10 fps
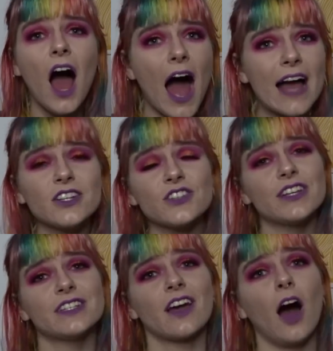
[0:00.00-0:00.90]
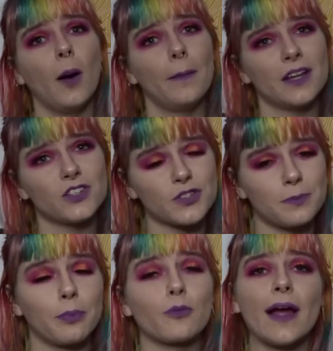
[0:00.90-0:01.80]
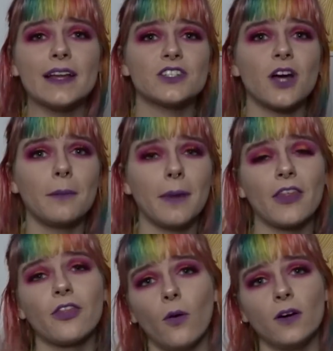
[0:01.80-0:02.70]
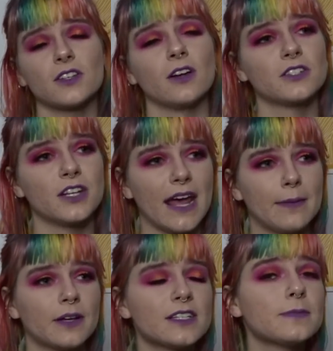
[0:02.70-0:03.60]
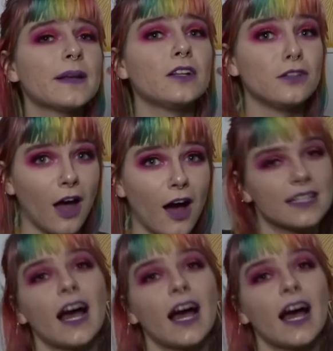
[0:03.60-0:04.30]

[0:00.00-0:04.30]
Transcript: I just need to come and just brain dump my thoughts on today because it's been a lot.